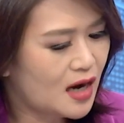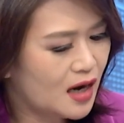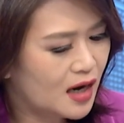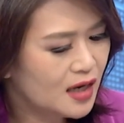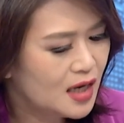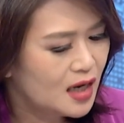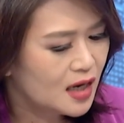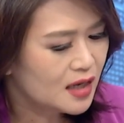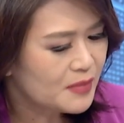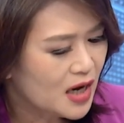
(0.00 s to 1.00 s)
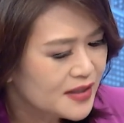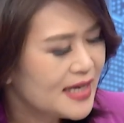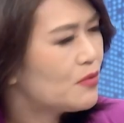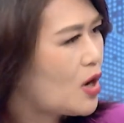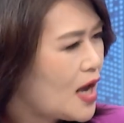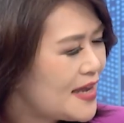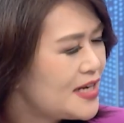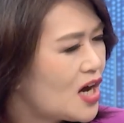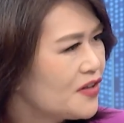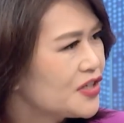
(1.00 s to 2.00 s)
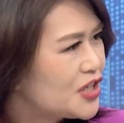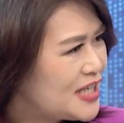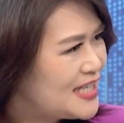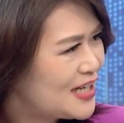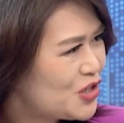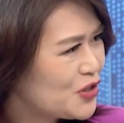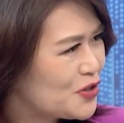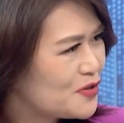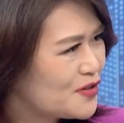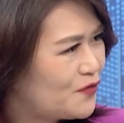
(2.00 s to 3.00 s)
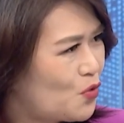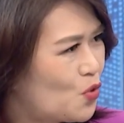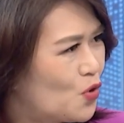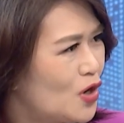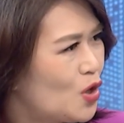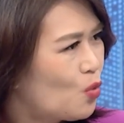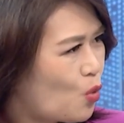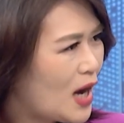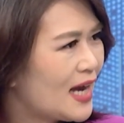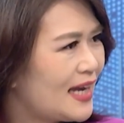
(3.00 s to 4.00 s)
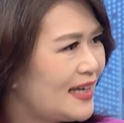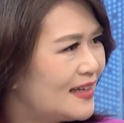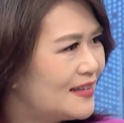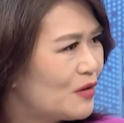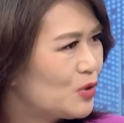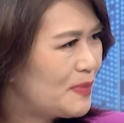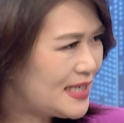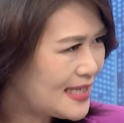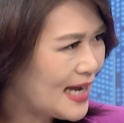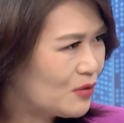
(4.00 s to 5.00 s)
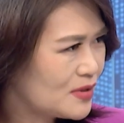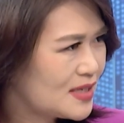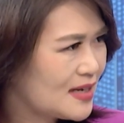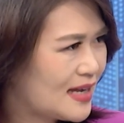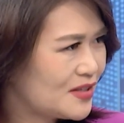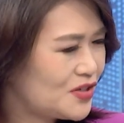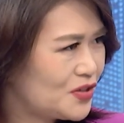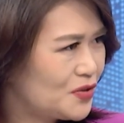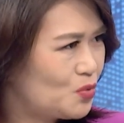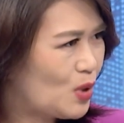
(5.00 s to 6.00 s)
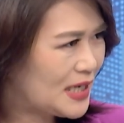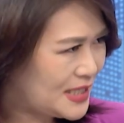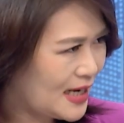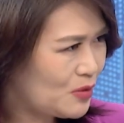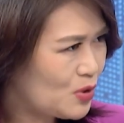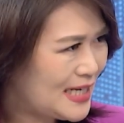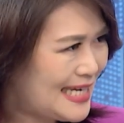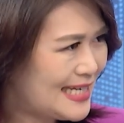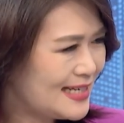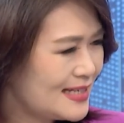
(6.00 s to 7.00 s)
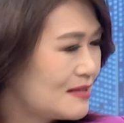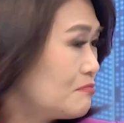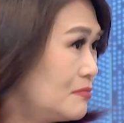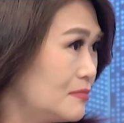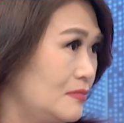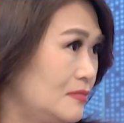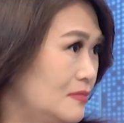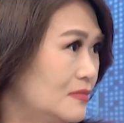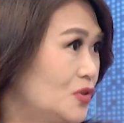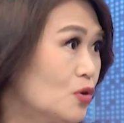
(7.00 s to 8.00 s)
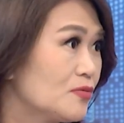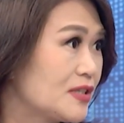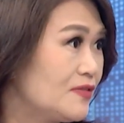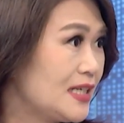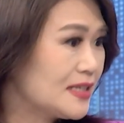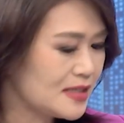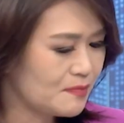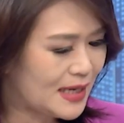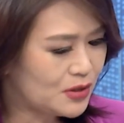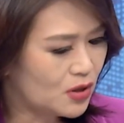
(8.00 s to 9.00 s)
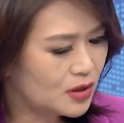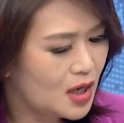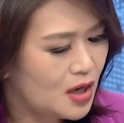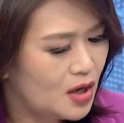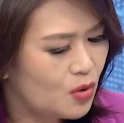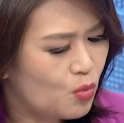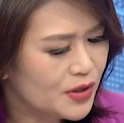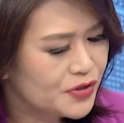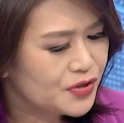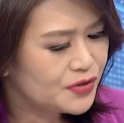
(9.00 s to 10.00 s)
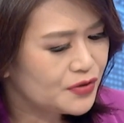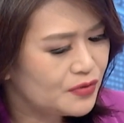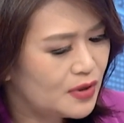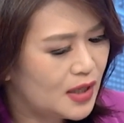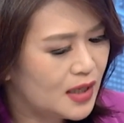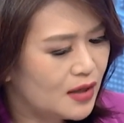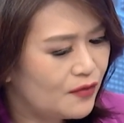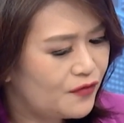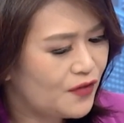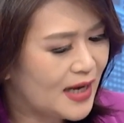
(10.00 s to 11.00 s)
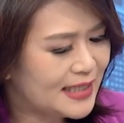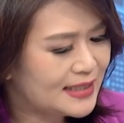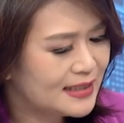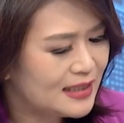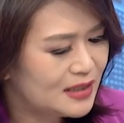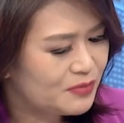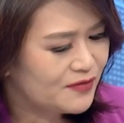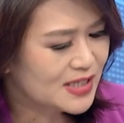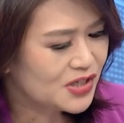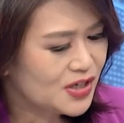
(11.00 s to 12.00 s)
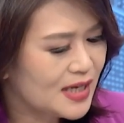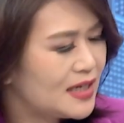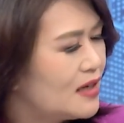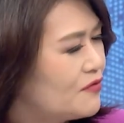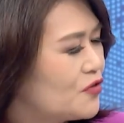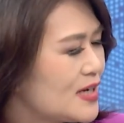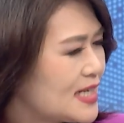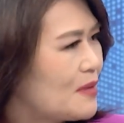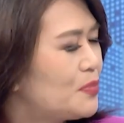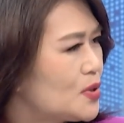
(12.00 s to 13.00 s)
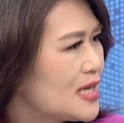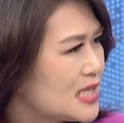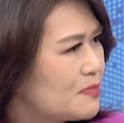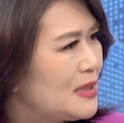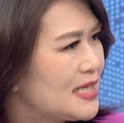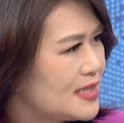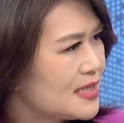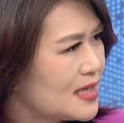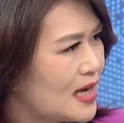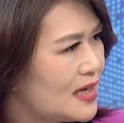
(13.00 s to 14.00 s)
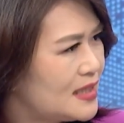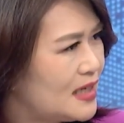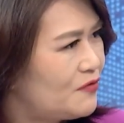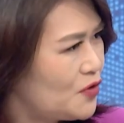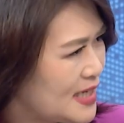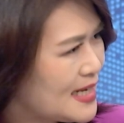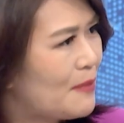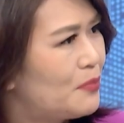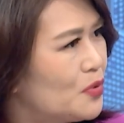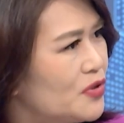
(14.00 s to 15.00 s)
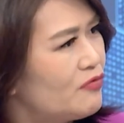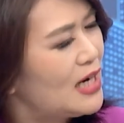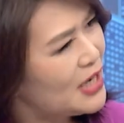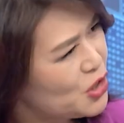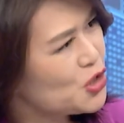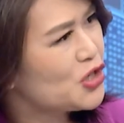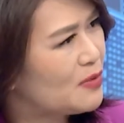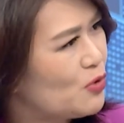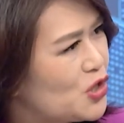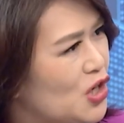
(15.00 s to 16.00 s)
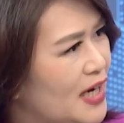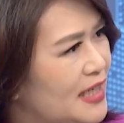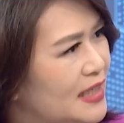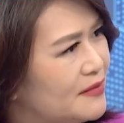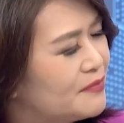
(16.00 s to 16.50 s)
are there any other conditions for why there would be doubts as to why Taiwanese, normal civilians, may not want to fight? Professor Chen, for example, a split society, for example, the relationship with China.